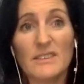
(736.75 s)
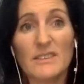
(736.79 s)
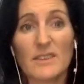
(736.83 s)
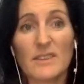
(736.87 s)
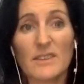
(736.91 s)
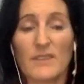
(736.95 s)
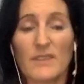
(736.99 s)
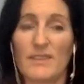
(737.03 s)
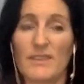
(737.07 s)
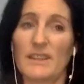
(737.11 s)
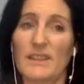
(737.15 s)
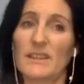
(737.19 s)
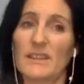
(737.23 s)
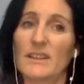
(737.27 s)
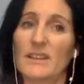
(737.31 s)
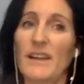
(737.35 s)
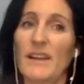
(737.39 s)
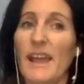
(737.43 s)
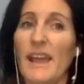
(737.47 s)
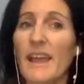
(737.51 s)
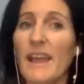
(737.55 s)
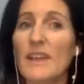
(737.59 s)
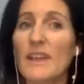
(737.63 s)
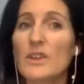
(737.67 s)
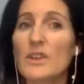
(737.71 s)
Do I feel a little
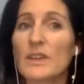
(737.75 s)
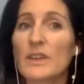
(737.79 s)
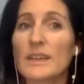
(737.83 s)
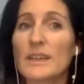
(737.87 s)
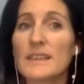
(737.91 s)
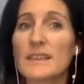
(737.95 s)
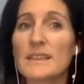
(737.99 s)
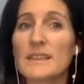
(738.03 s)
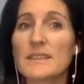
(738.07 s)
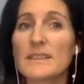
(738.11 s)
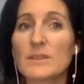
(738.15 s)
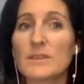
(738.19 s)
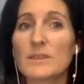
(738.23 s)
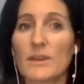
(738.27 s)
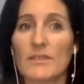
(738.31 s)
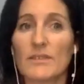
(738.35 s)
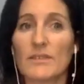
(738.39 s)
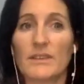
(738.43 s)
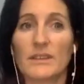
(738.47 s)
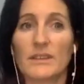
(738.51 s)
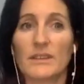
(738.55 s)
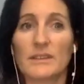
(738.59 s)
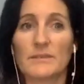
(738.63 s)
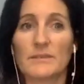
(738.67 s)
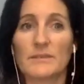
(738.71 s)
anxious? Do I
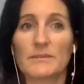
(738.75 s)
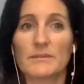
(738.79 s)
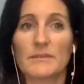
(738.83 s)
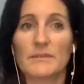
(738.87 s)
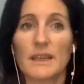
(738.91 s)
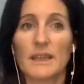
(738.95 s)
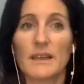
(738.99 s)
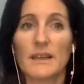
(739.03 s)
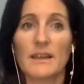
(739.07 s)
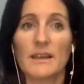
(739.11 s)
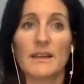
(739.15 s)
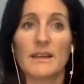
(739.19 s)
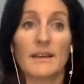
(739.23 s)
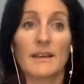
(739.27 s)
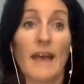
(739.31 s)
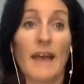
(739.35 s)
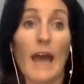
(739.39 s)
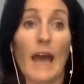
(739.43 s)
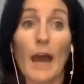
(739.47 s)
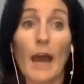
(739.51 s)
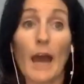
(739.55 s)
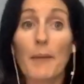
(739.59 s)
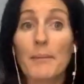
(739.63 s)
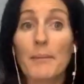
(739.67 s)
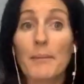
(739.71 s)
feel
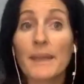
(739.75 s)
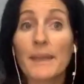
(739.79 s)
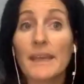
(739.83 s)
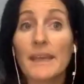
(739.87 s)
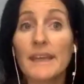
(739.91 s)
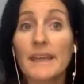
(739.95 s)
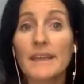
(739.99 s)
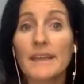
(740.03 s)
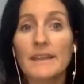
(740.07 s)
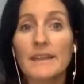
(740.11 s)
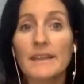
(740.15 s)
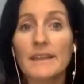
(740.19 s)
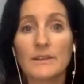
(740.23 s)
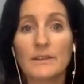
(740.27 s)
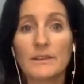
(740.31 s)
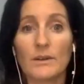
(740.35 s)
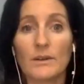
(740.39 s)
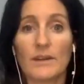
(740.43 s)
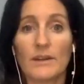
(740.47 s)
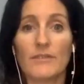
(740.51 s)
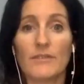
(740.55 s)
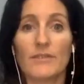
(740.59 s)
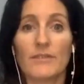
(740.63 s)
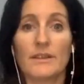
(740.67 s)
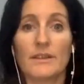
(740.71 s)
happy? Do
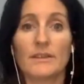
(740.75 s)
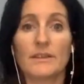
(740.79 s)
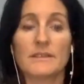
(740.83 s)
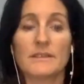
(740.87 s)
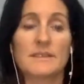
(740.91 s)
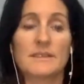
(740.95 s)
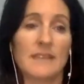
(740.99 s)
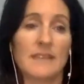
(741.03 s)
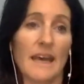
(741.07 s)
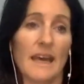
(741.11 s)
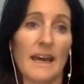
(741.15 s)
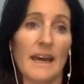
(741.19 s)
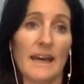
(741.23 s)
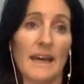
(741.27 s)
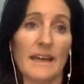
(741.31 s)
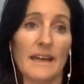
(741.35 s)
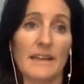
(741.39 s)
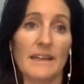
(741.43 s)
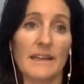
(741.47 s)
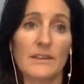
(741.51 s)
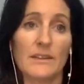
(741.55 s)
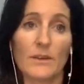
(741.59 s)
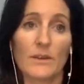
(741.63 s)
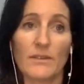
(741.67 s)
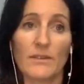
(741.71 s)
I feel
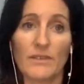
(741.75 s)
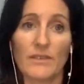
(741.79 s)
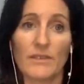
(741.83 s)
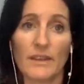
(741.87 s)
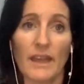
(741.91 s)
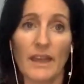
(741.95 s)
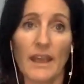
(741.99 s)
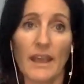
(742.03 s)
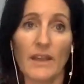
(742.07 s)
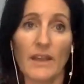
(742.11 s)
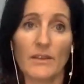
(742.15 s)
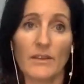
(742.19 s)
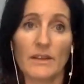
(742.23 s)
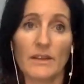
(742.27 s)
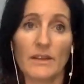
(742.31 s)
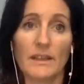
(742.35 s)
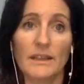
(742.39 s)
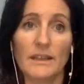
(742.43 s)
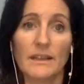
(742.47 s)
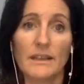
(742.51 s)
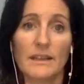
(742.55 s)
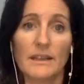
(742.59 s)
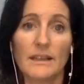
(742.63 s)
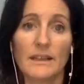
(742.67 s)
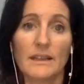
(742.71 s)
sad? Do I feel angry?
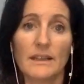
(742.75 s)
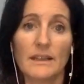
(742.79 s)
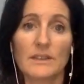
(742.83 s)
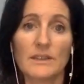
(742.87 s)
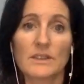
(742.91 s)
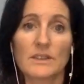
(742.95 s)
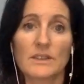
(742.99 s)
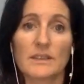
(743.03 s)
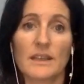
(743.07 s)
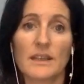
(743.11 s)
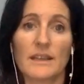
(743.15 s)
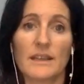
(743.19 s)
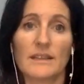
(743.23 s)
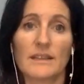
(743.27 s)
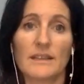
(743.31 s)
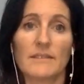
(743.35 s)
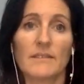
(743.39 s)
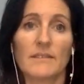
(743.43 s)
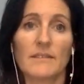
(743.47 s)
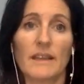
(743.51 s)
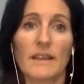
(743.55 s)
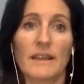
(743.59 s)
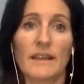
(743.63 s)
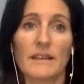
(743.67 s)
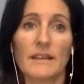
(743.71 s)
just kind of
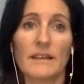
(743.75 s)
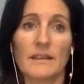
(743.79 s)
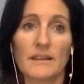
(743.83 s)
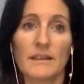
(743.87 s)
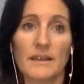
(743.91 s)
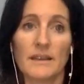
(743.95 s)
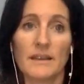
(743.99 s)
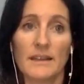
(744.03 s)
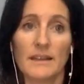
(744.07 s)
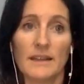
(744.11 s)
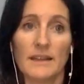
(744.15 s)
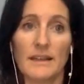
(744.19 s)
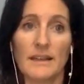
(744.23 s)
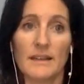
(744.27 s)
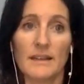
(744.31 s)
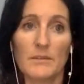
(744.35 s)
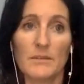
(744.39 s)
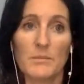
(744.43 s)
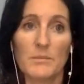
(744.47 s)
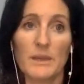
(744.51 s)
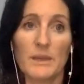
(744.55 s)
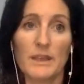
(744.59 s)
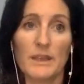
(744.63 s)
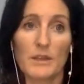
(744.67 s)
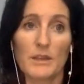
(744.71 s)
like
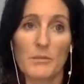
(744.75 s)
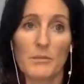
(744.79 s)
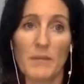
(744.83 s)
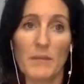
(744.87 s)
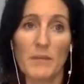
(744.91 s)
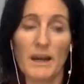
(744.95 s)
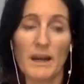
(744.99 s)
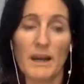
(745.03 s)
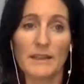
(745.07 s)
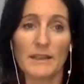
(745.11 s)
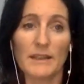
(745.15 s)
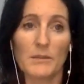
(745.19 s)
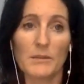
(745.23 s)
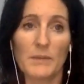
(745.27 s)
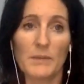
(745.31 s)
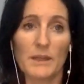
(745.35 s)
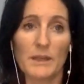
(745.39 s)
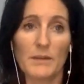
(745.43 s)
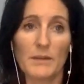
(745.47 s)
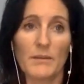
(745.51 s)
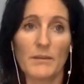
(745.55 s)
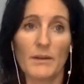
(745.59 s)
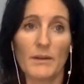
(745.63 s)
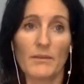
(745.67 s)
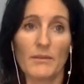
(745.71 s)
be in the mind a bit
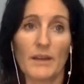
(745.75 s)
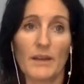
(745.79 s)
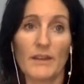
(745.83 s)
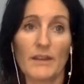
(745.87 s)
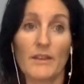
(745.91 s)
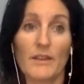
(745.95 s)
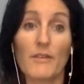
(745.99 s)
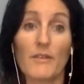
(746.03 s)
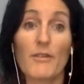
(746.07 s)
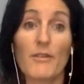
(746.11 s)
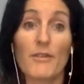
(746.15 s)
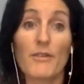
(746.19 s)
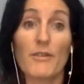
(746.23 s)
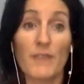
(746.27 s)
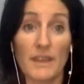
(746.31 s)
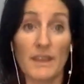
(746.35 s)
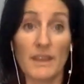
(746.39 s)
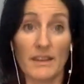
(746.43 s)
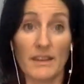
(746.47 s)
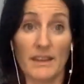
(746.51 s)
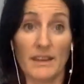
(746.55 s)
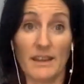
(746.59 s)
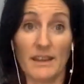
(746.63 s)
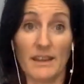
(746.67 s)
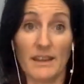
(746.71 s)
around the
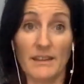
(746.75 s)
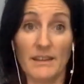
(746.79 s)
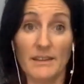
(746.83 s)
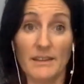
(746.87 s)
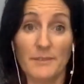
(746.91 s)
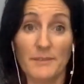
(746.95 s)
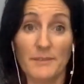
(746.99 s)
feeling.